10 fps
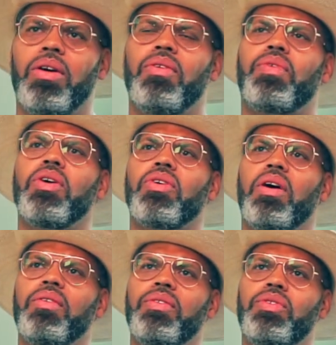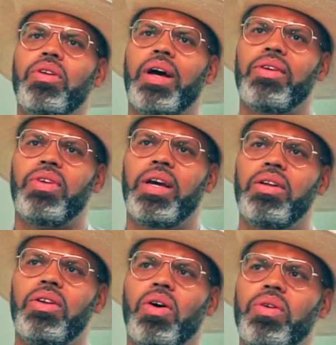First off, if you're not
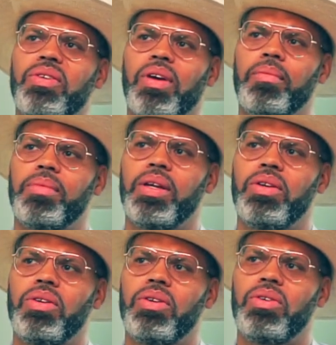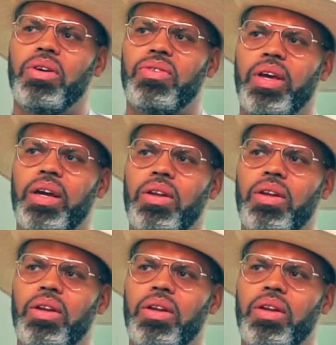saying no to something, you're saying